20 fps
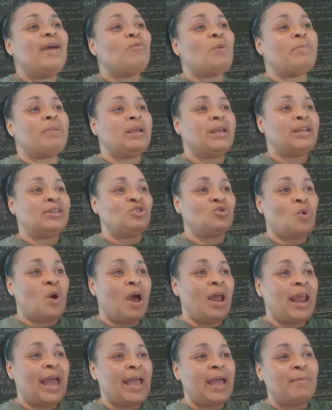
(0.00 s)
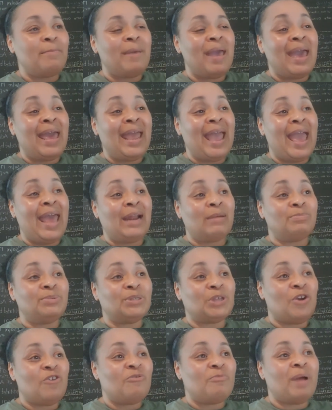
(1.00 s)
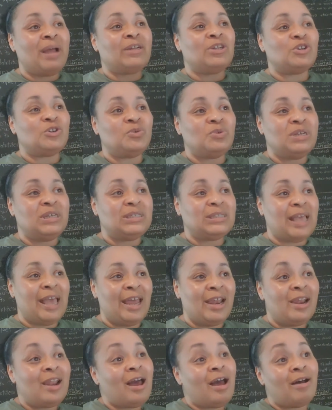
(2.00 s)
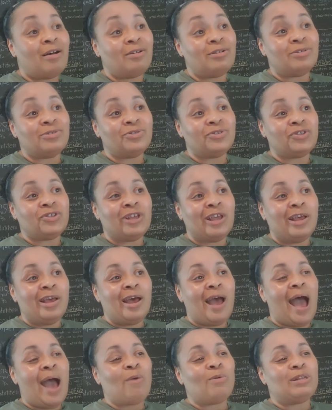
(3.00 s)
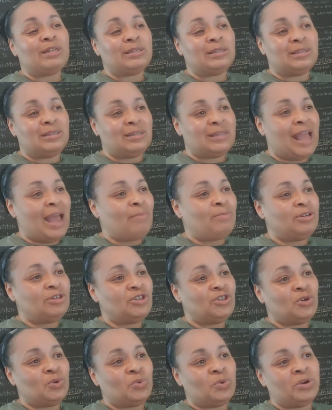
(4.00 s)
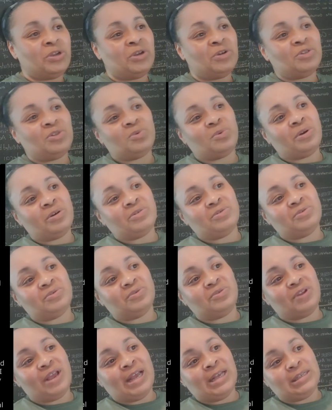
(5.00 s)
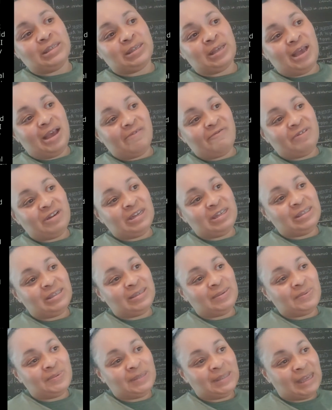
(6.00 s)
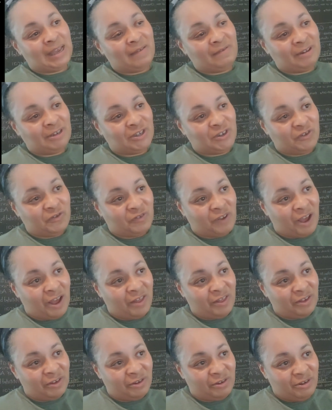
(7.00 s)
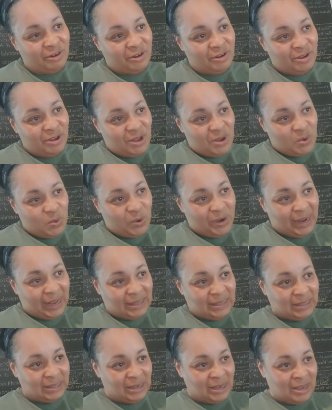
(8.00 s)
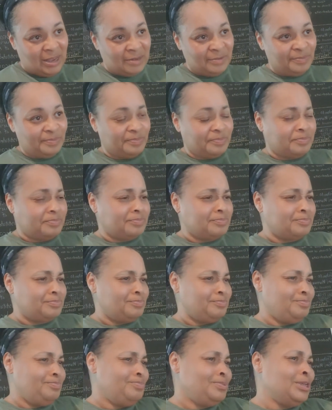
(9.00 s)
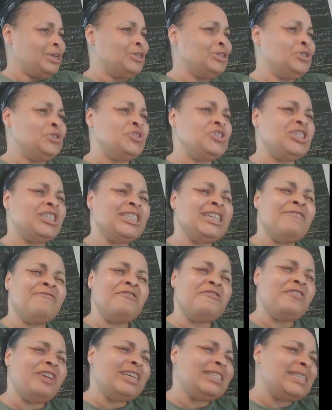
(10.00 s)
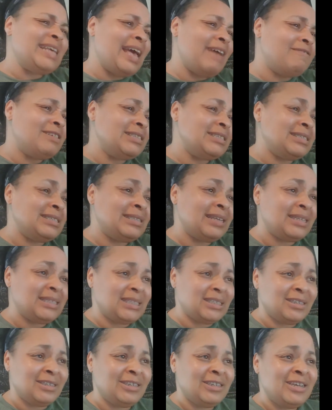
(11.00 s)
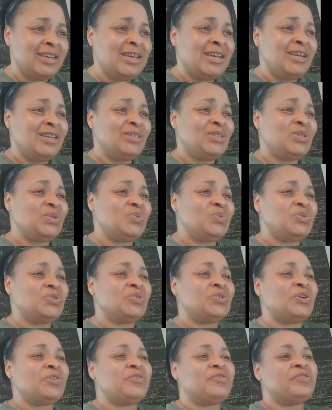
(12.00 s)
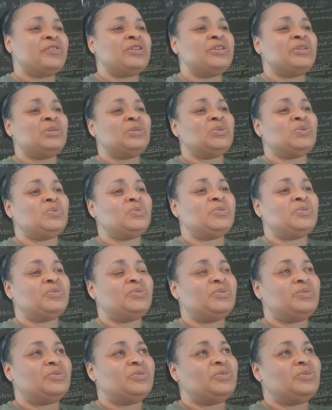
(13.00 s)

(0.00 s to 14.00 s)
women, and do all I command and observe my decrees and laws, I will establish your royal throne as covenanted with David your father. When I said, You shall never fail to have a successor to rule over Israel.